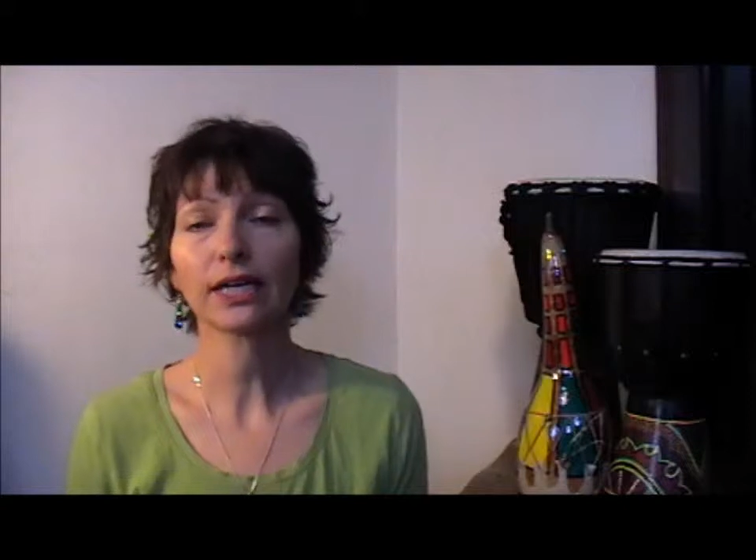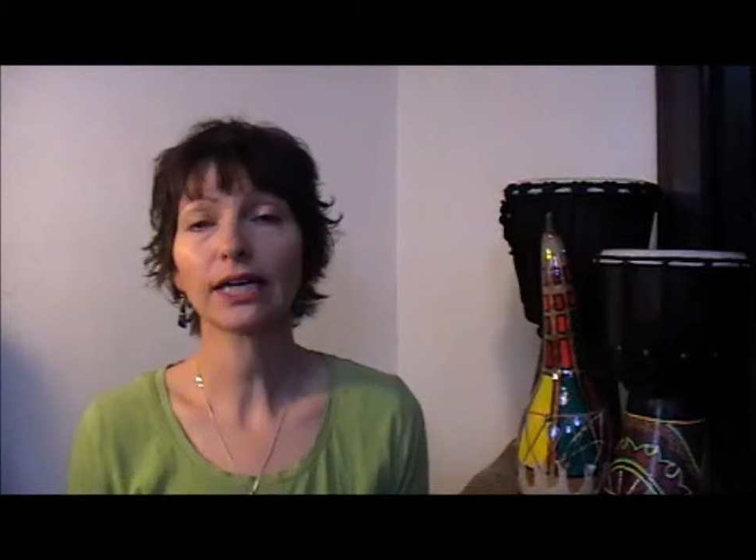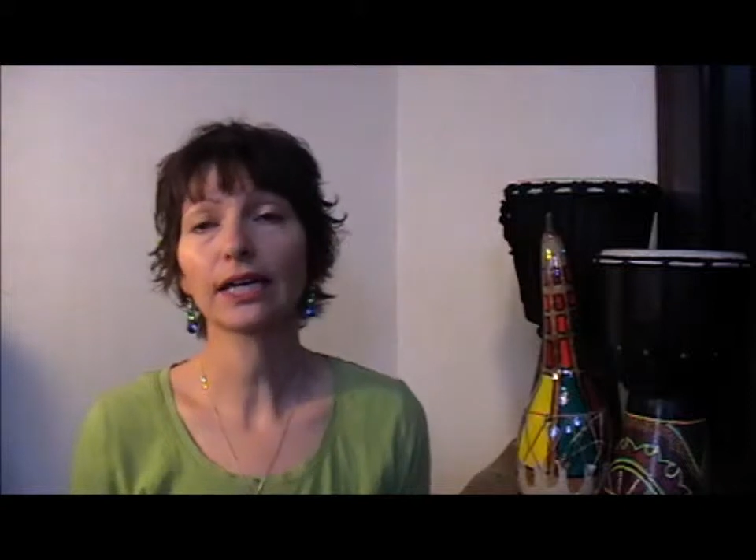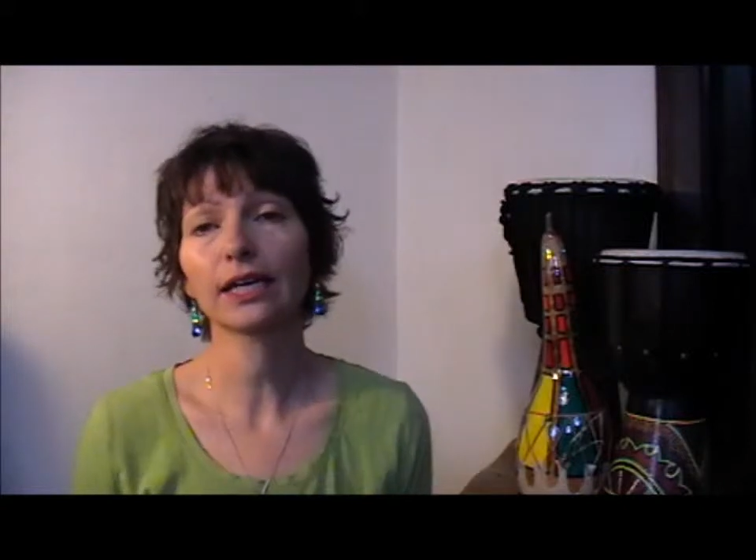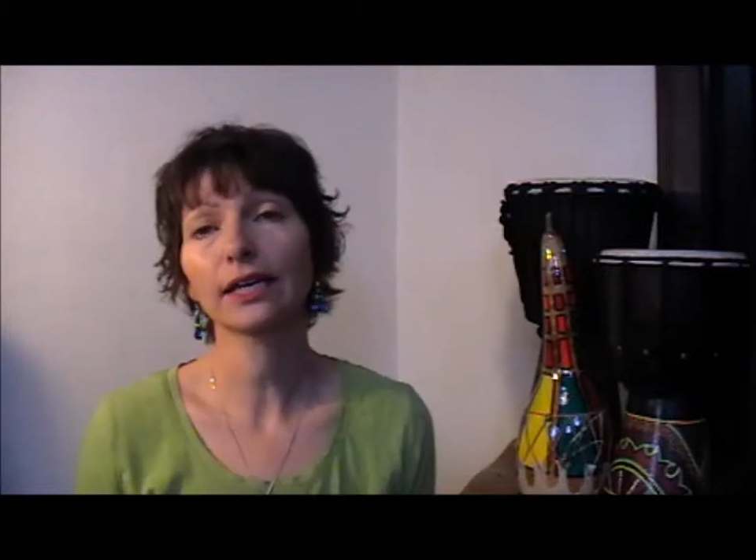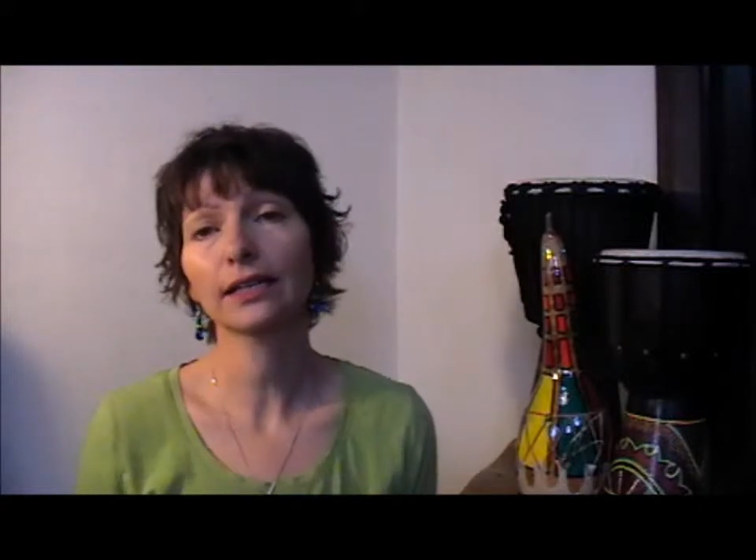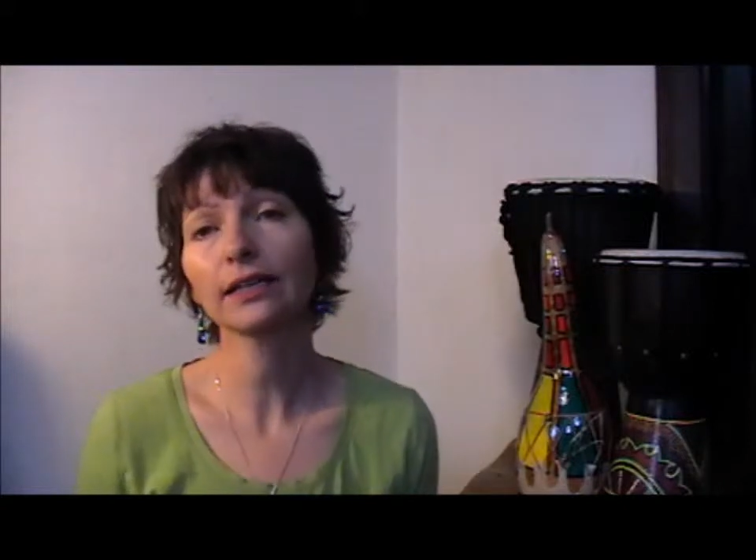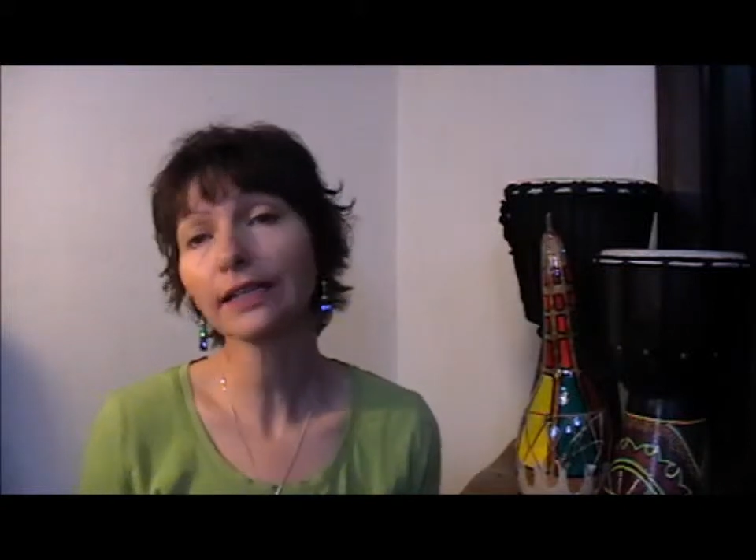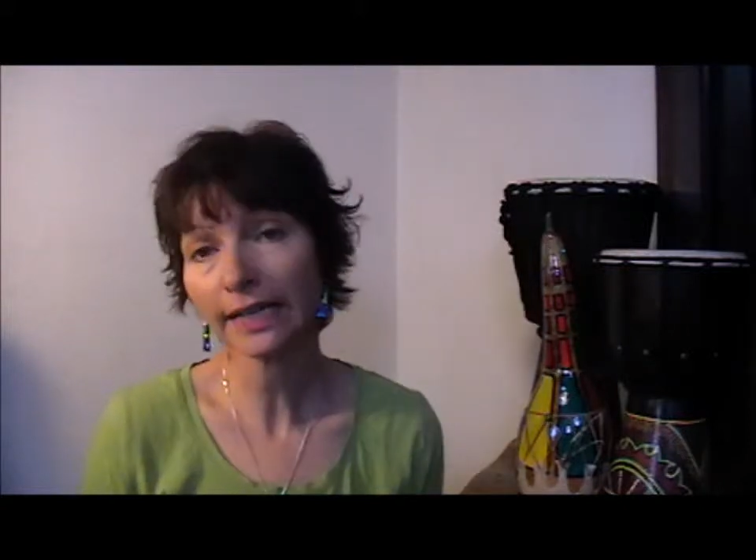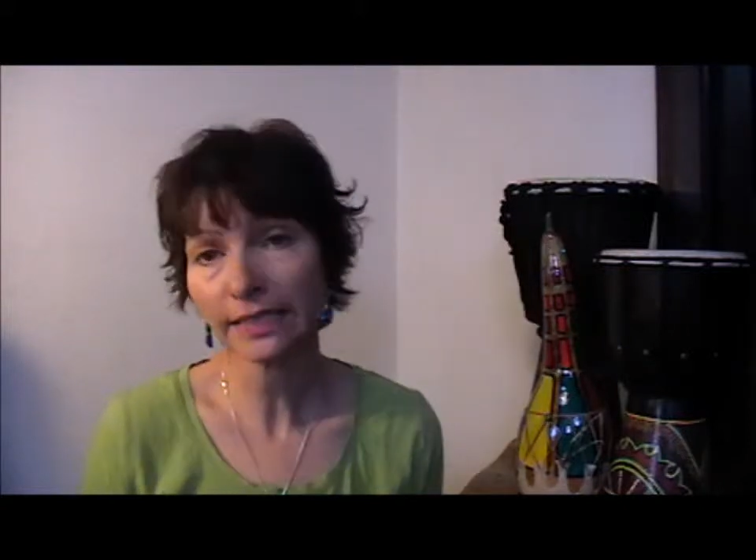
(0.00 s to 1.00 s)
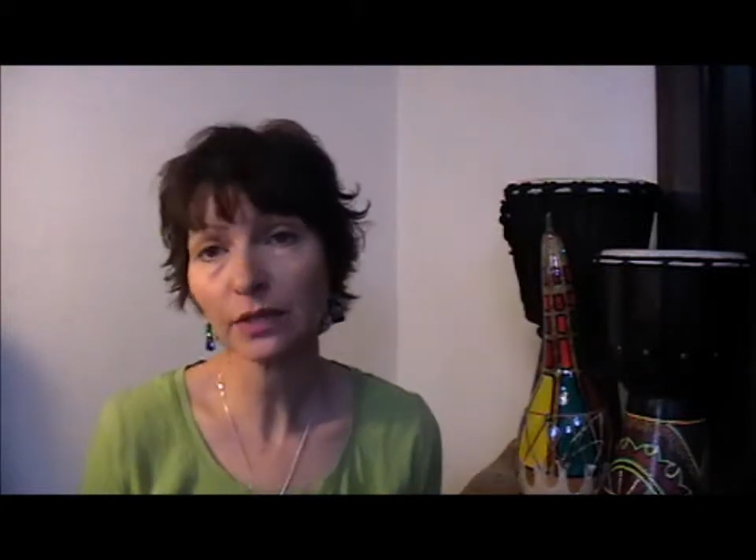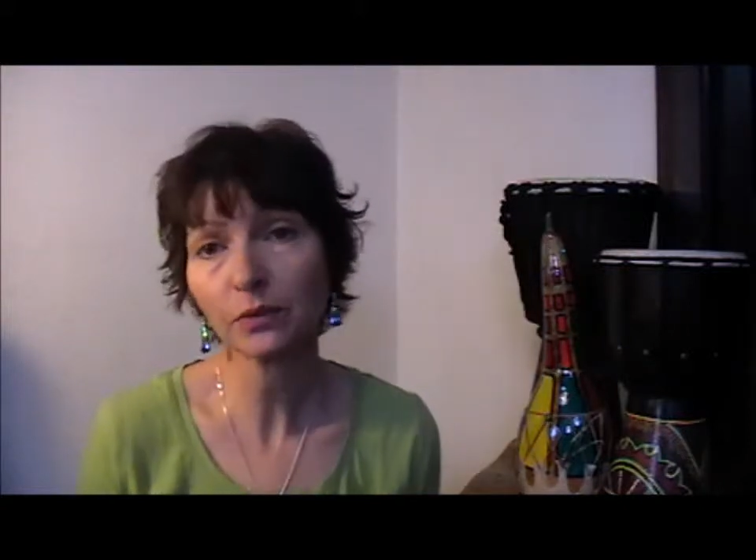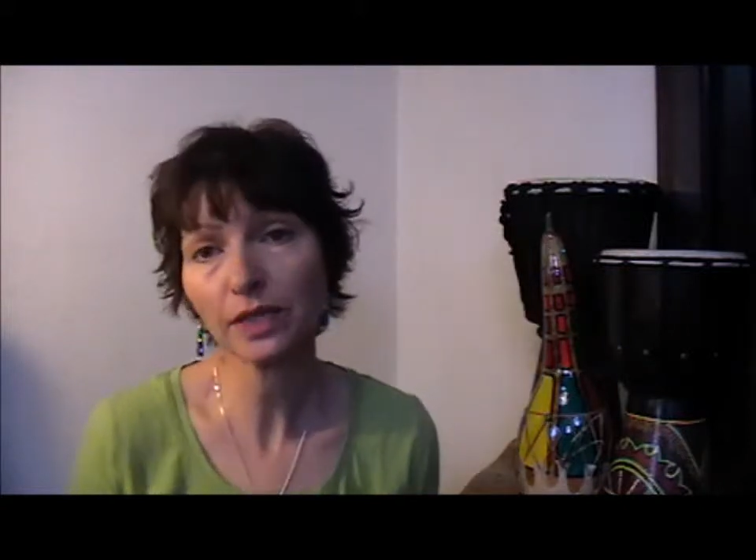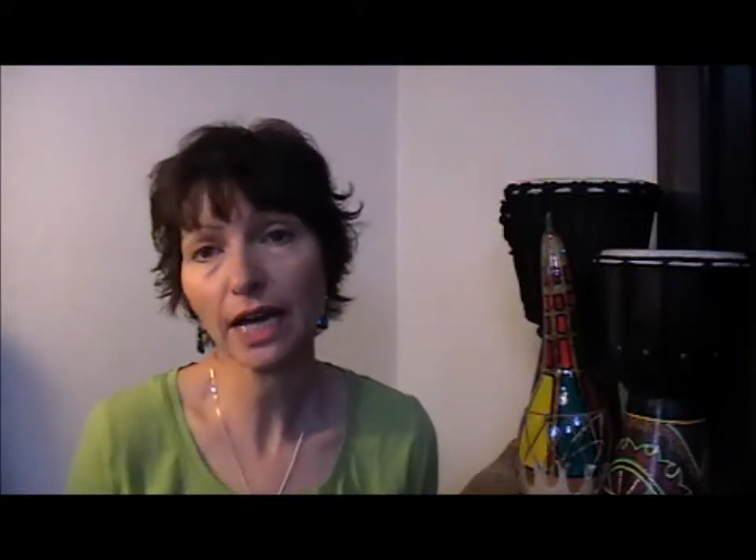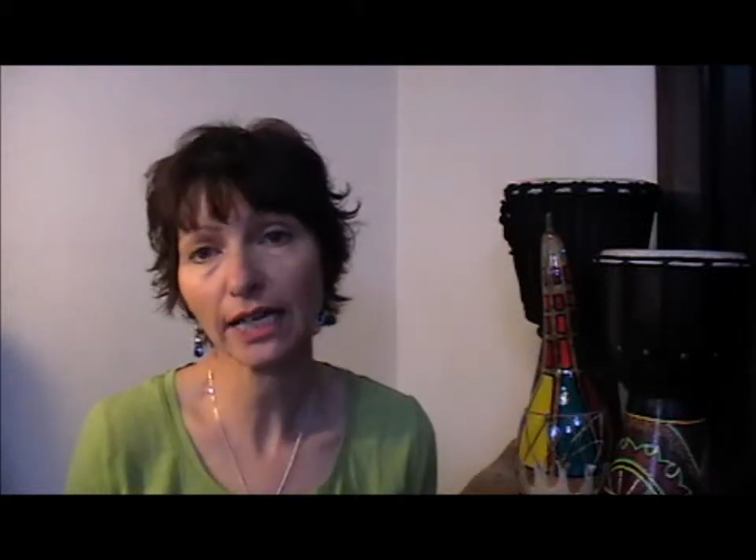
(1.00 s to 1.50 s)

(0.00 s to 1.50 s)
in connecting with our